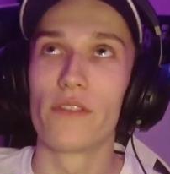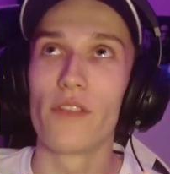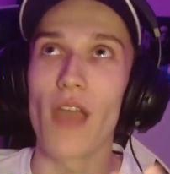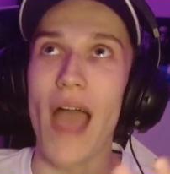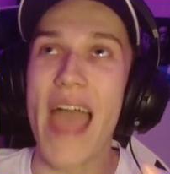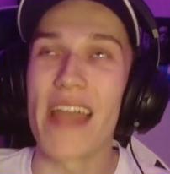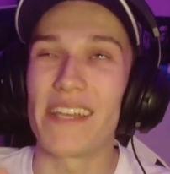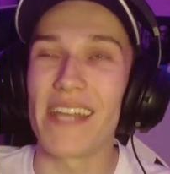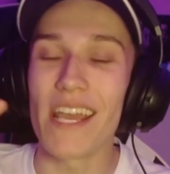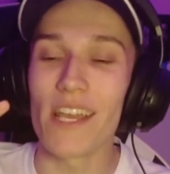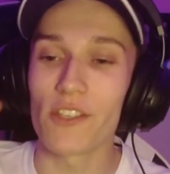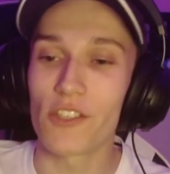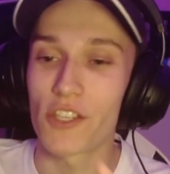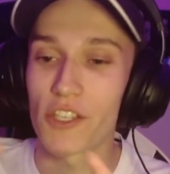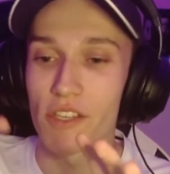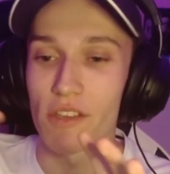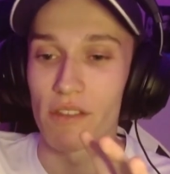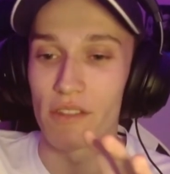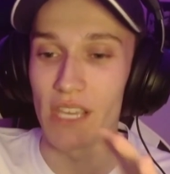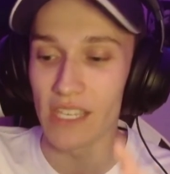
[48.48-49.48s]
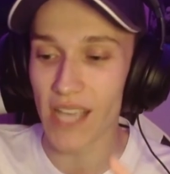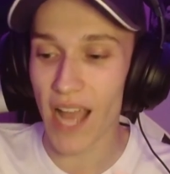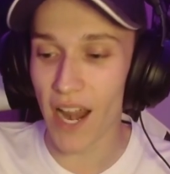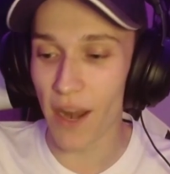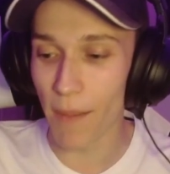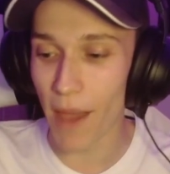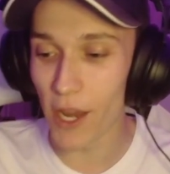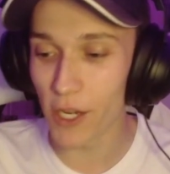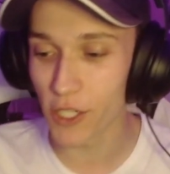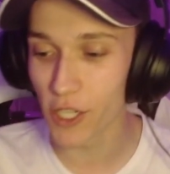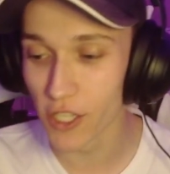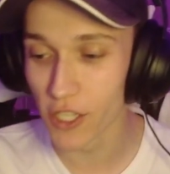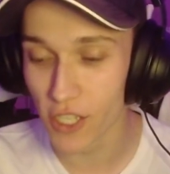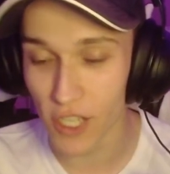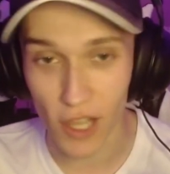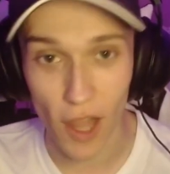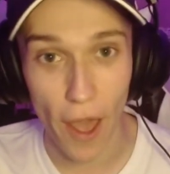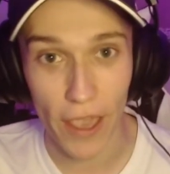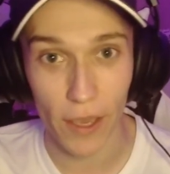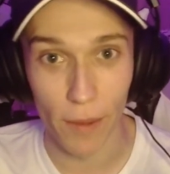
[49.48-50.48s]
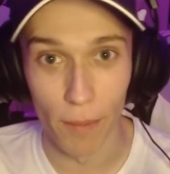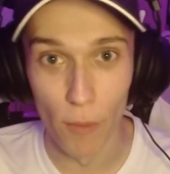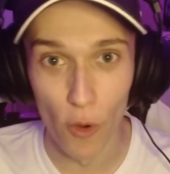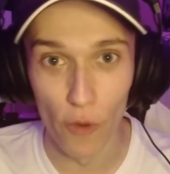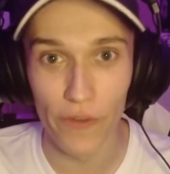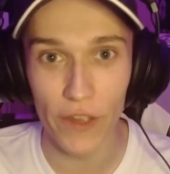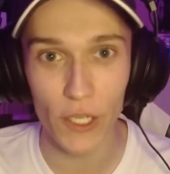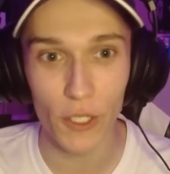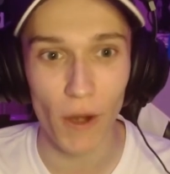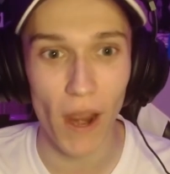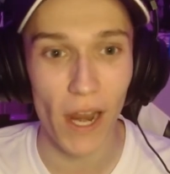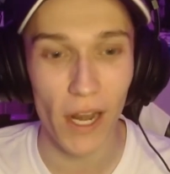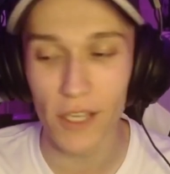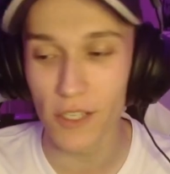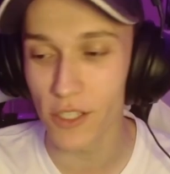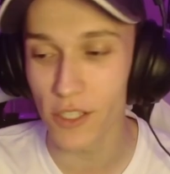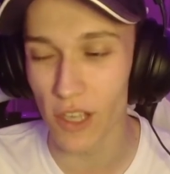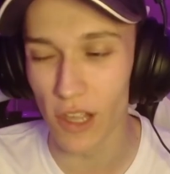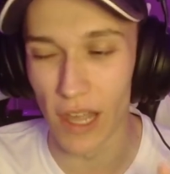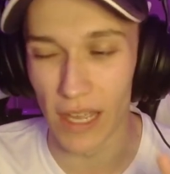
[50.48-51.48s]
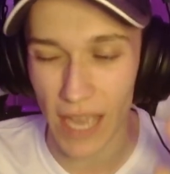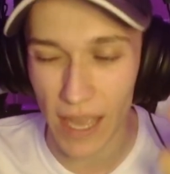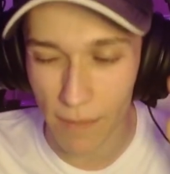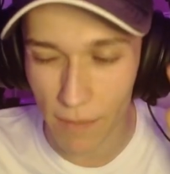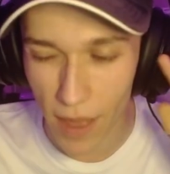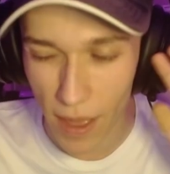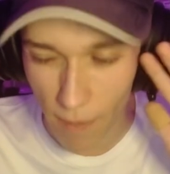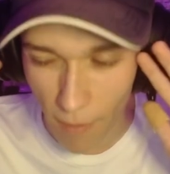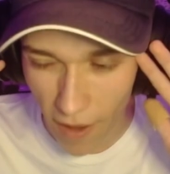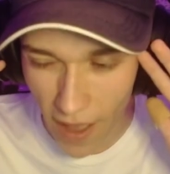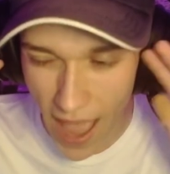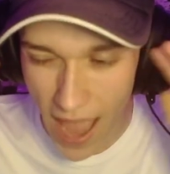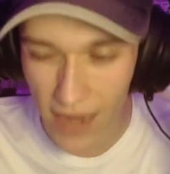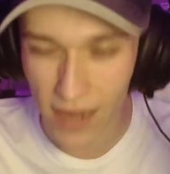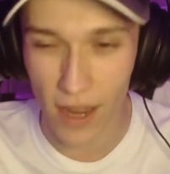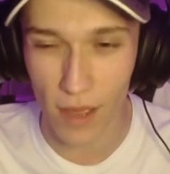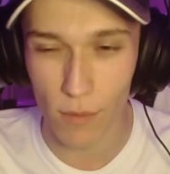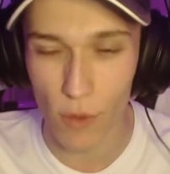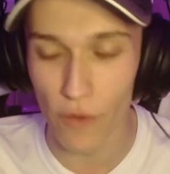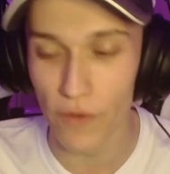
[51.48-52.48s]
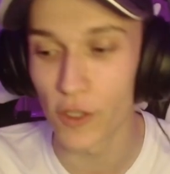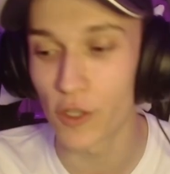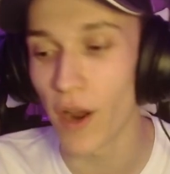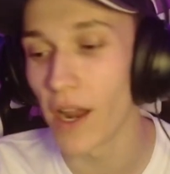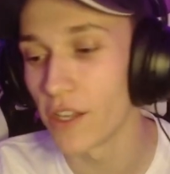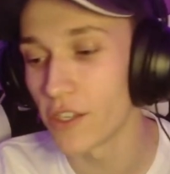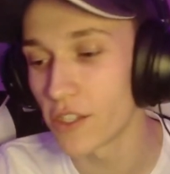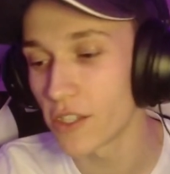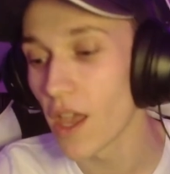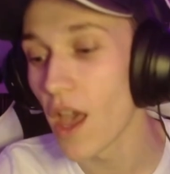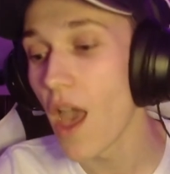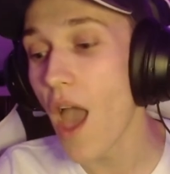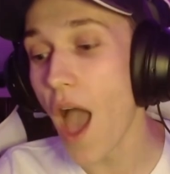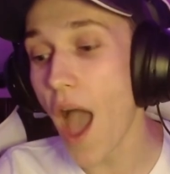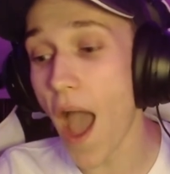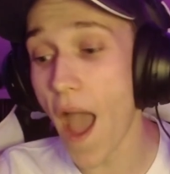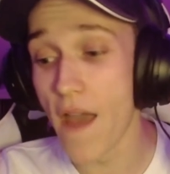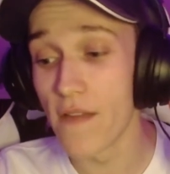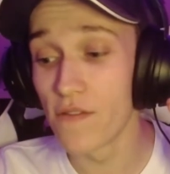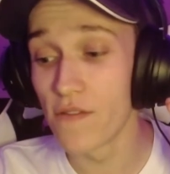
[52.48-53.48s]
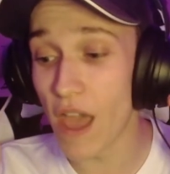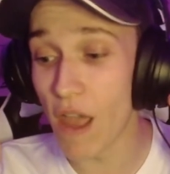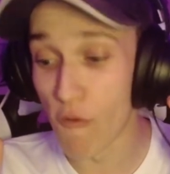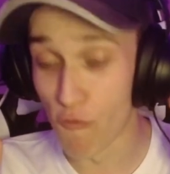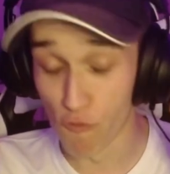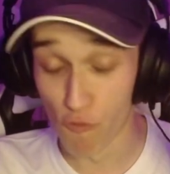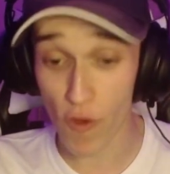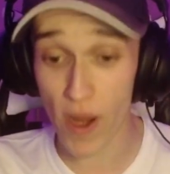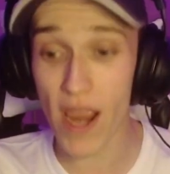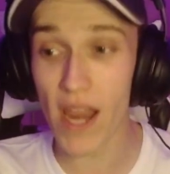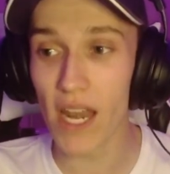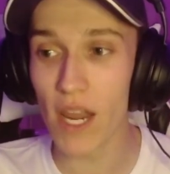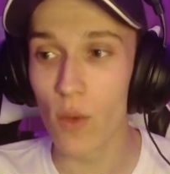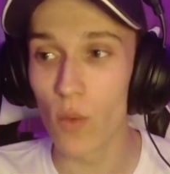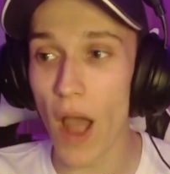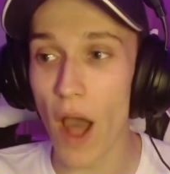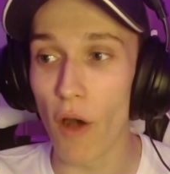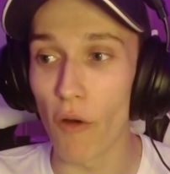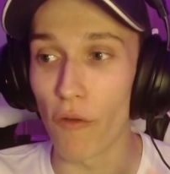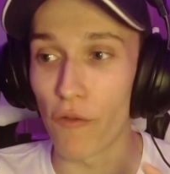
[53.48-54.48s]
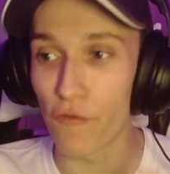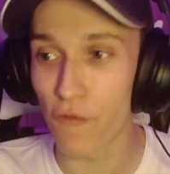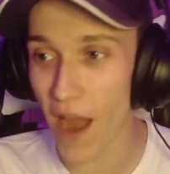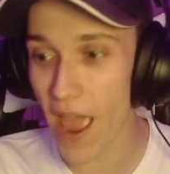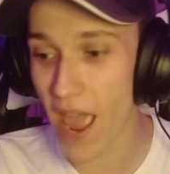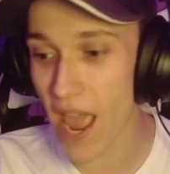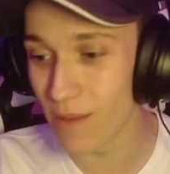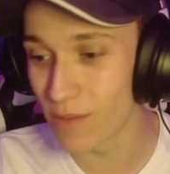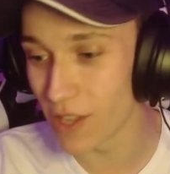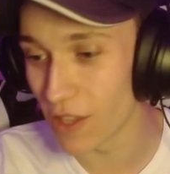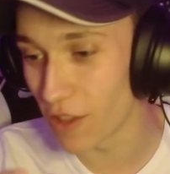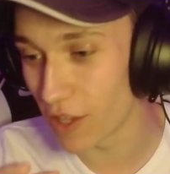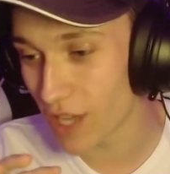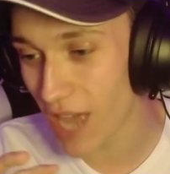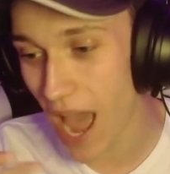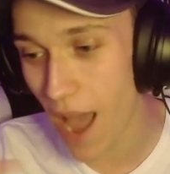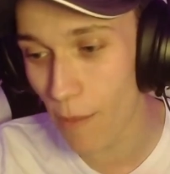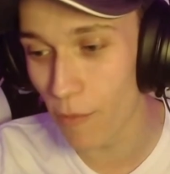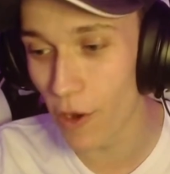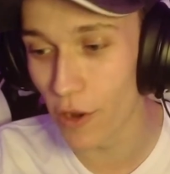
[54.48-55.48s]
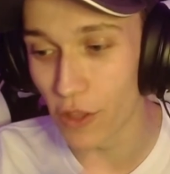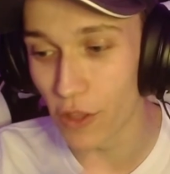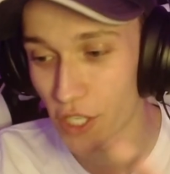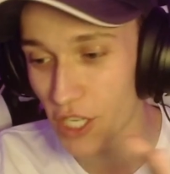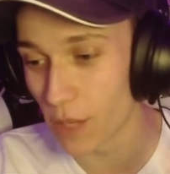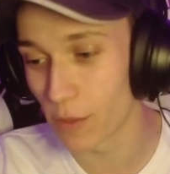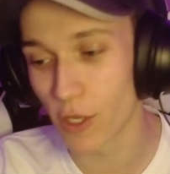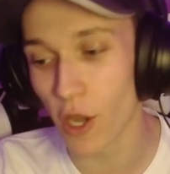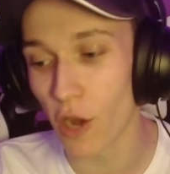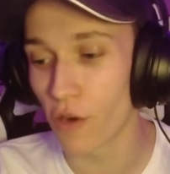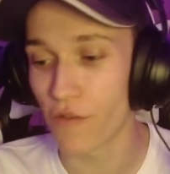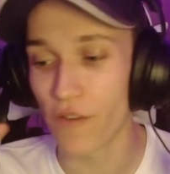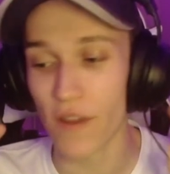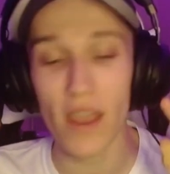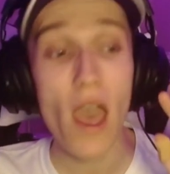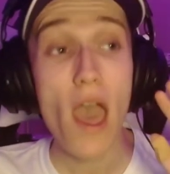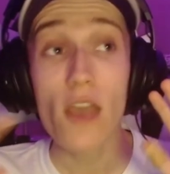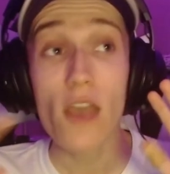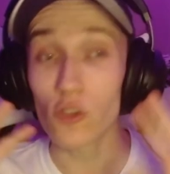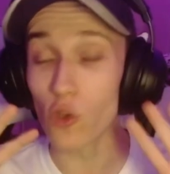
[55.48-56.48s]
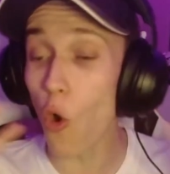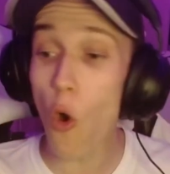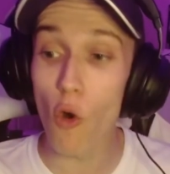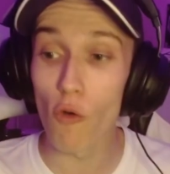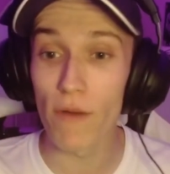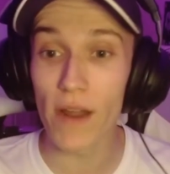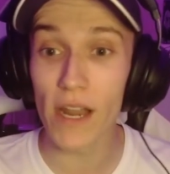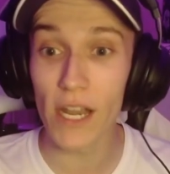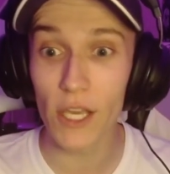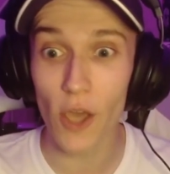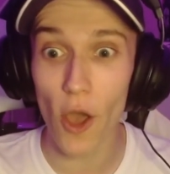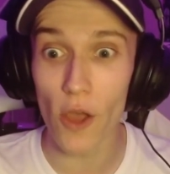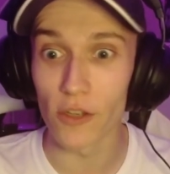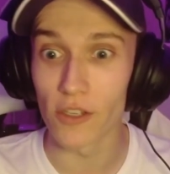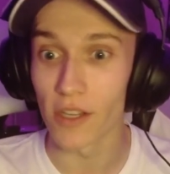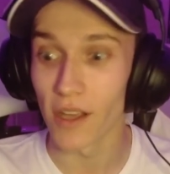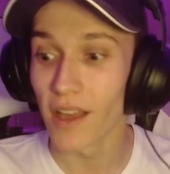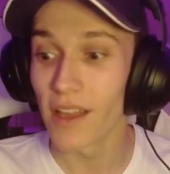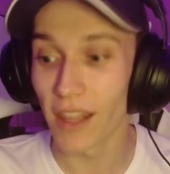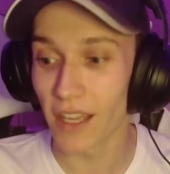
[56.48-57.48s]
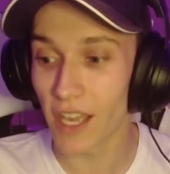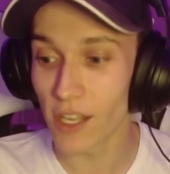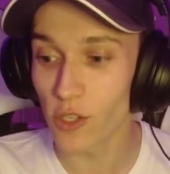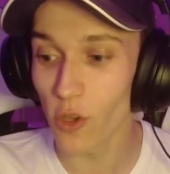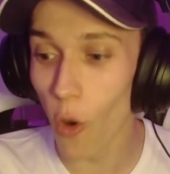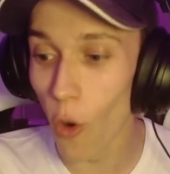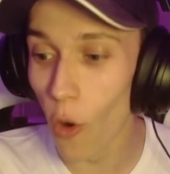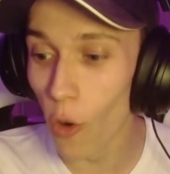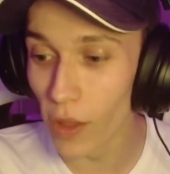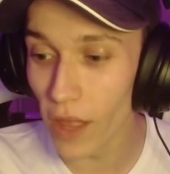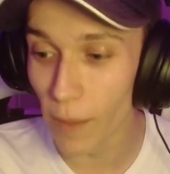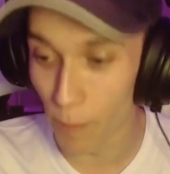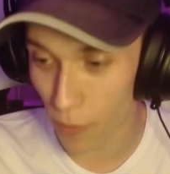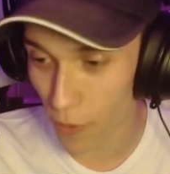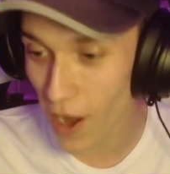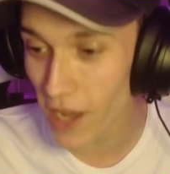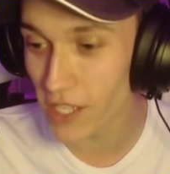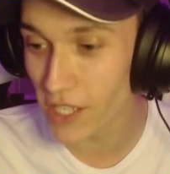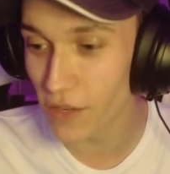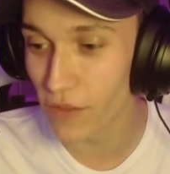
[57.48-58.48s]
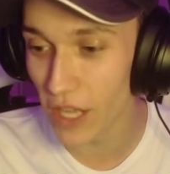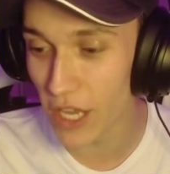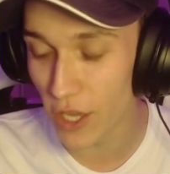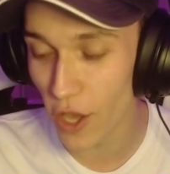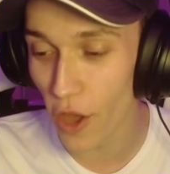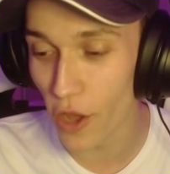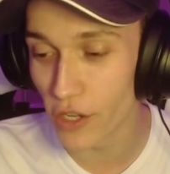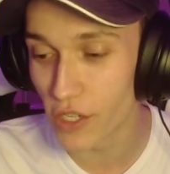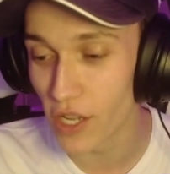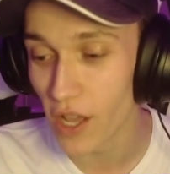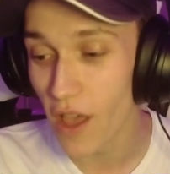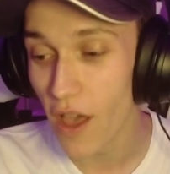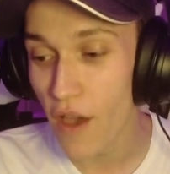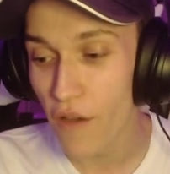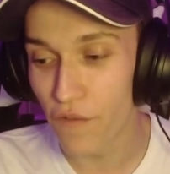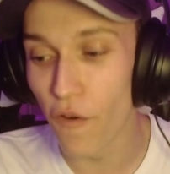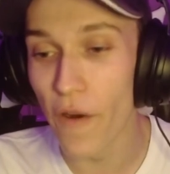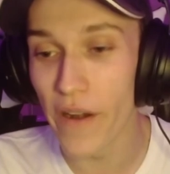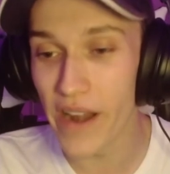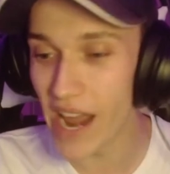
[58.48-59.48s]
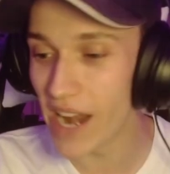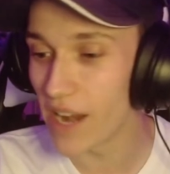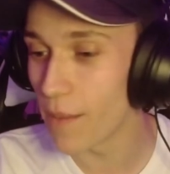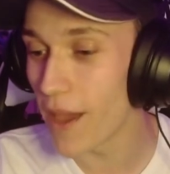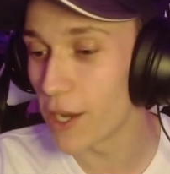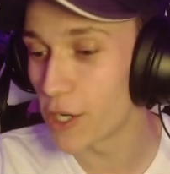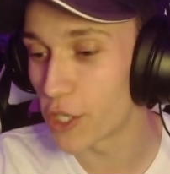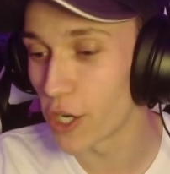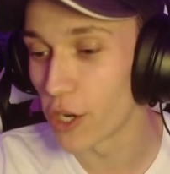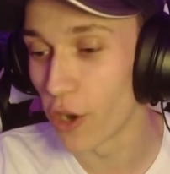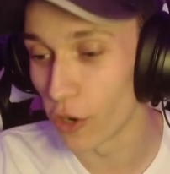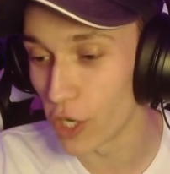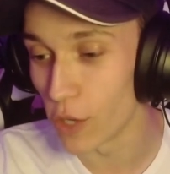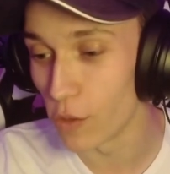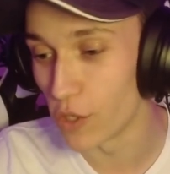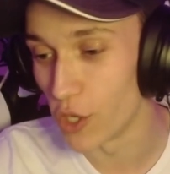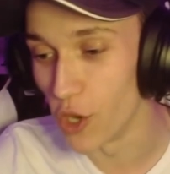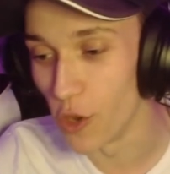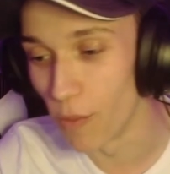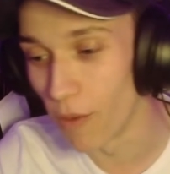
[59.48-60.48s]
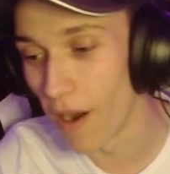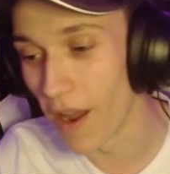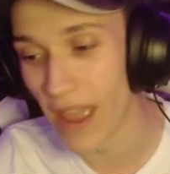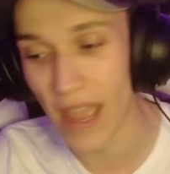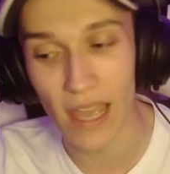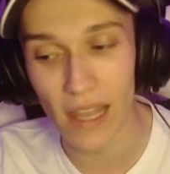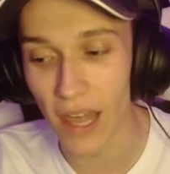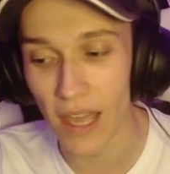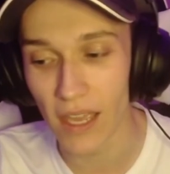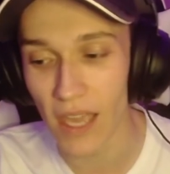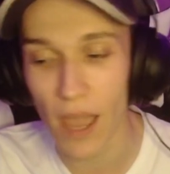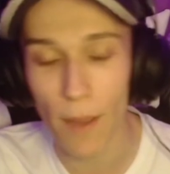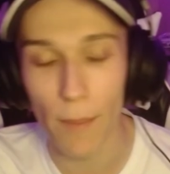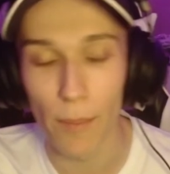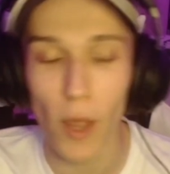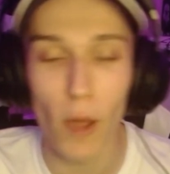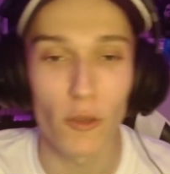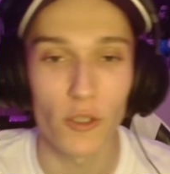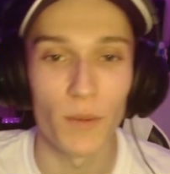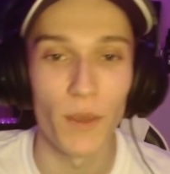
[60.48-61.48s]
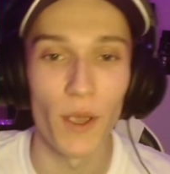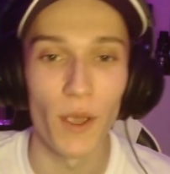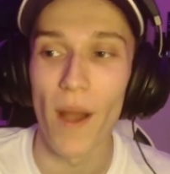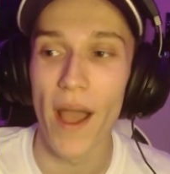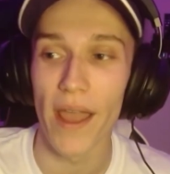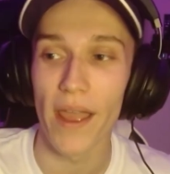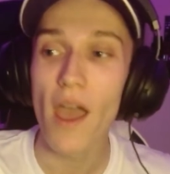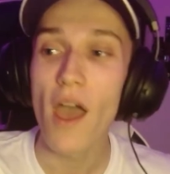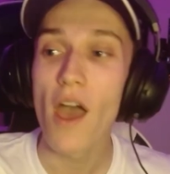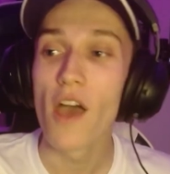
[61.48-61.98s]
edits these animations like movie trailers, like in my head like movie trailers, and they're really well framed, and the camera and the cinematography, it's all really good. Like, it's all impressively good for an animation on YouTube, right? It like, it blows me away.